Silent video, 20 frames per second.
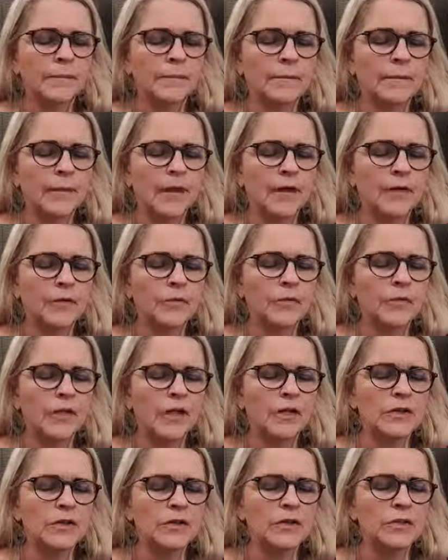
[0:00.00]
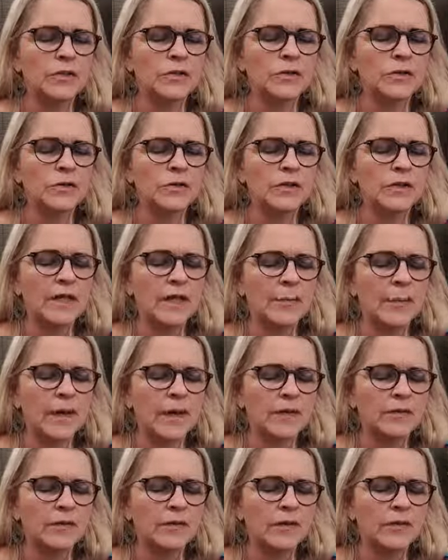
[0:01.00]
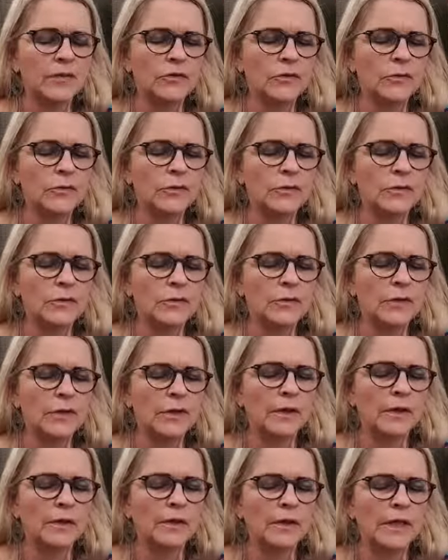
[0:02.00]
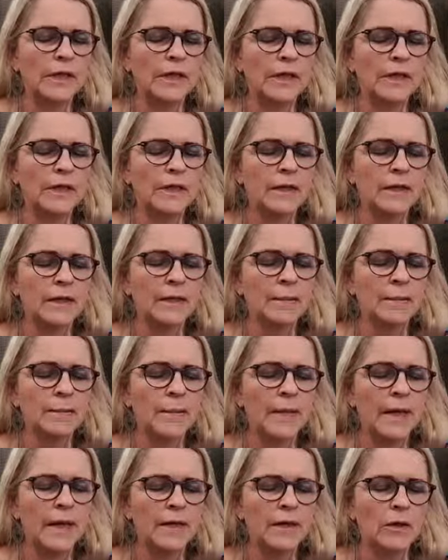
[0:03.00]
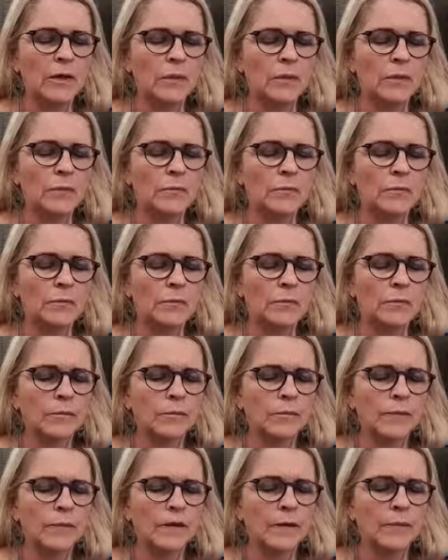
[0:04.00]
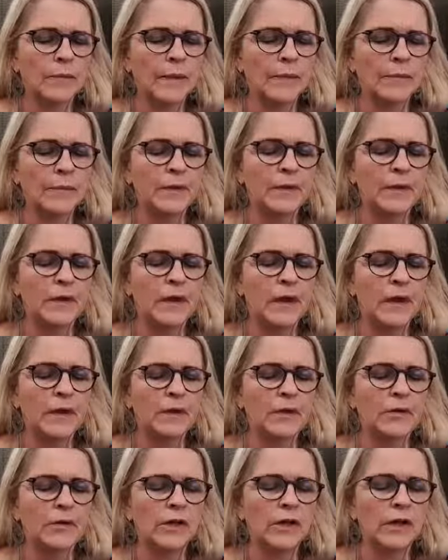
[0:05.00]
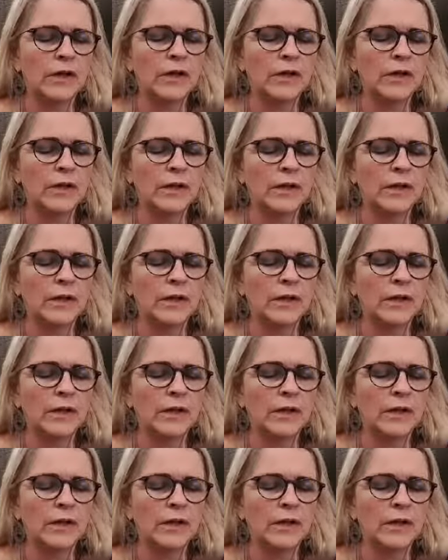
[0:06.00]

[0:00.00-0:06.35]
I invite you to step out into a green meadow. Remember the color green